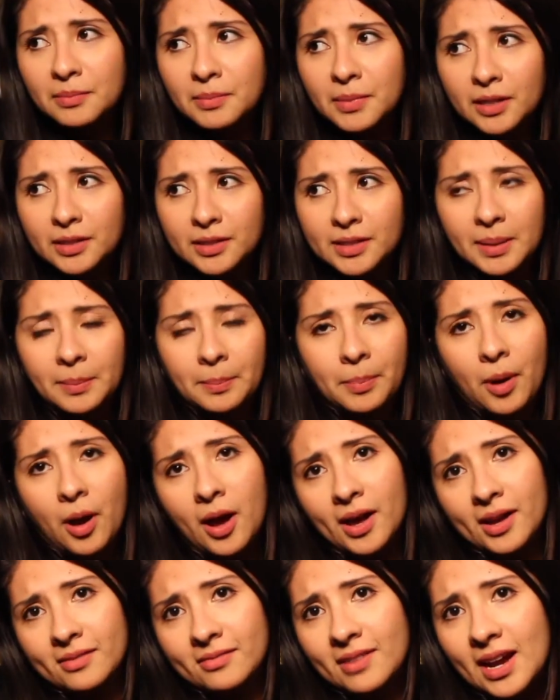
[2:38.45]
a melting
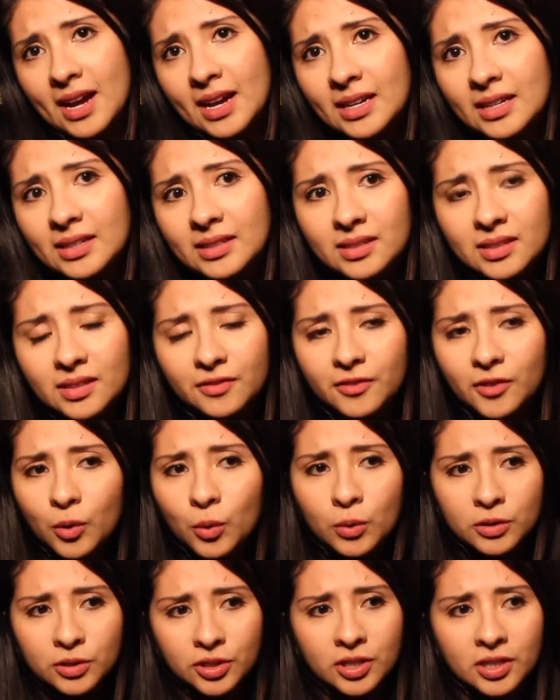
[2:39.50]
pot, right, of
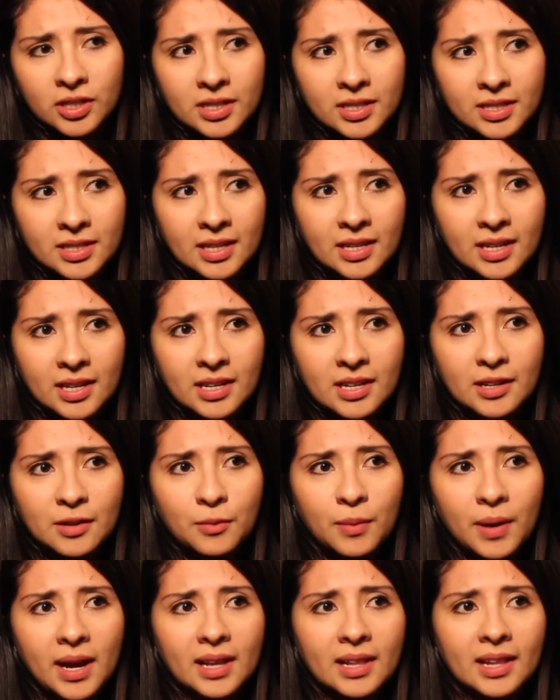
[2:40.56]
cultures, and in a
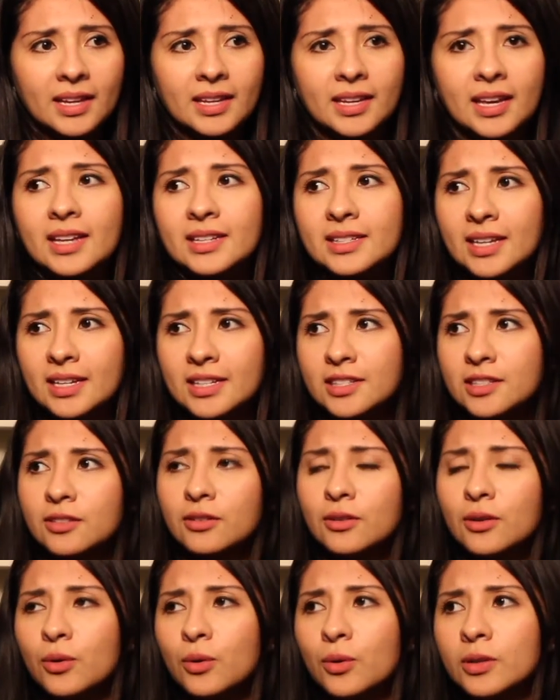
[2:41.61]
way, like, yes, I
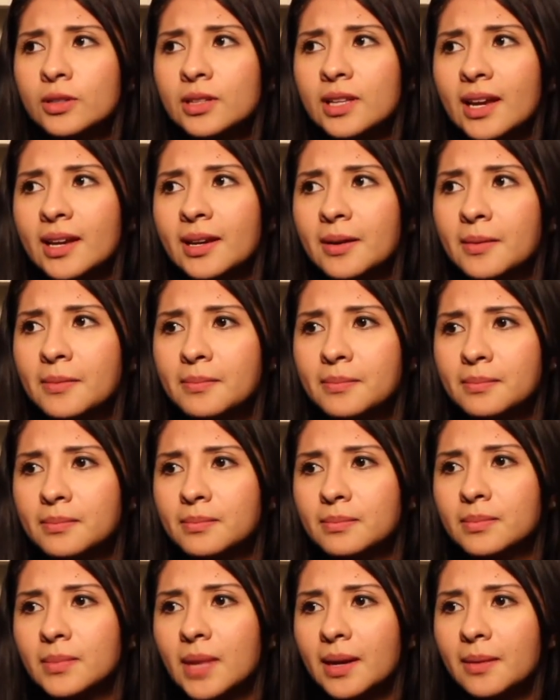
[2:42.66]
still hold like
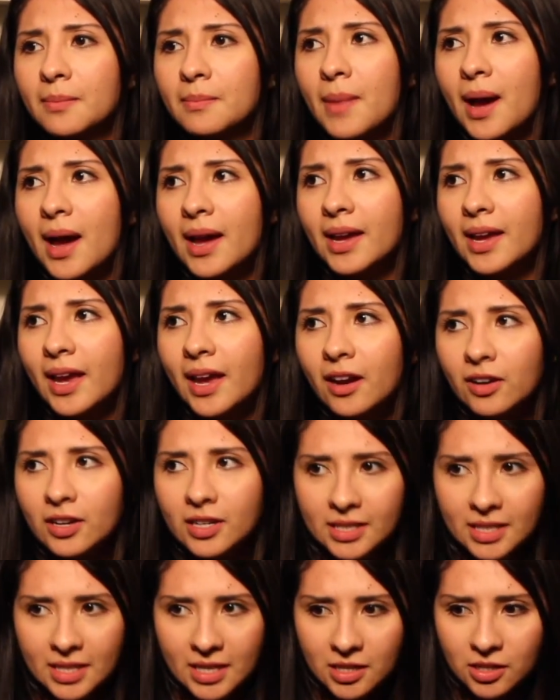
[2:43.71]
my
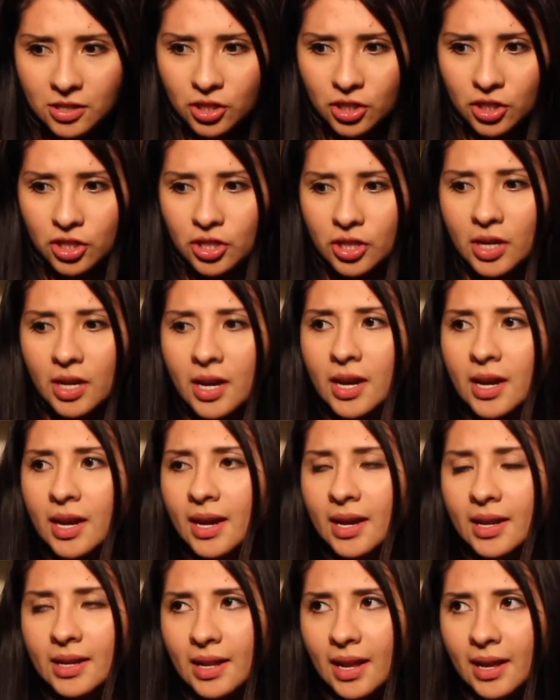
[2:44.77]
heritage
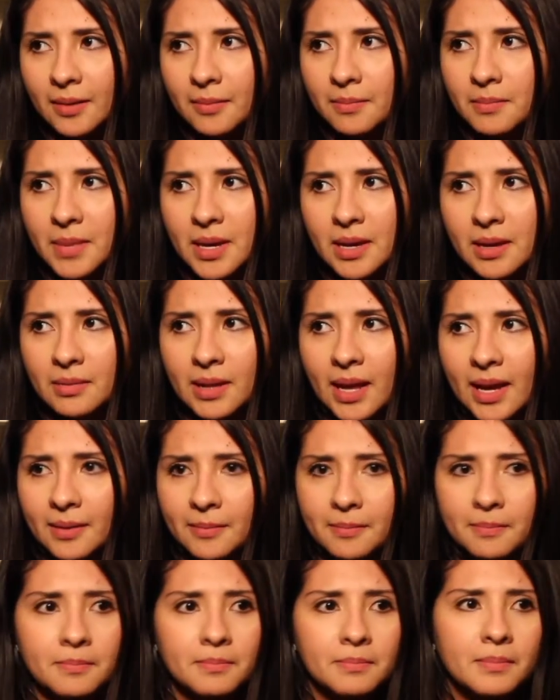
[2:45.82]
and like
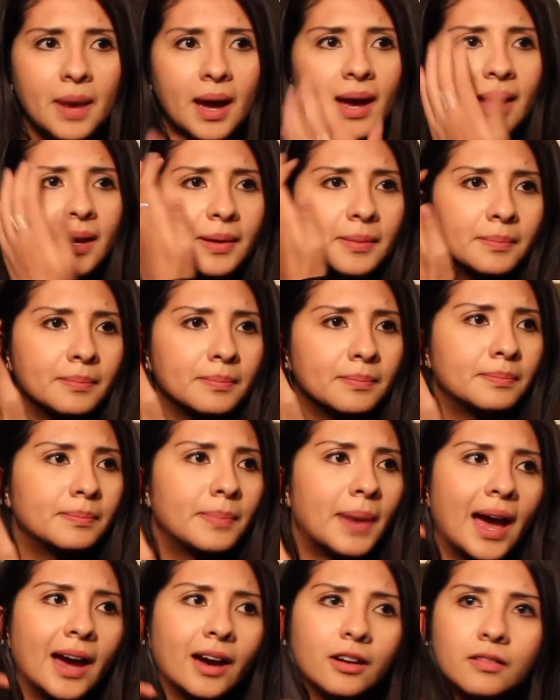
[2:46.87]
my
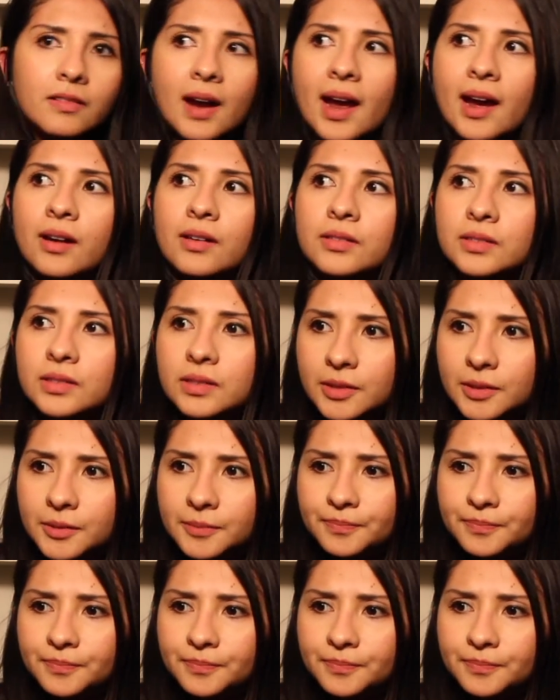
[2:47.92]
background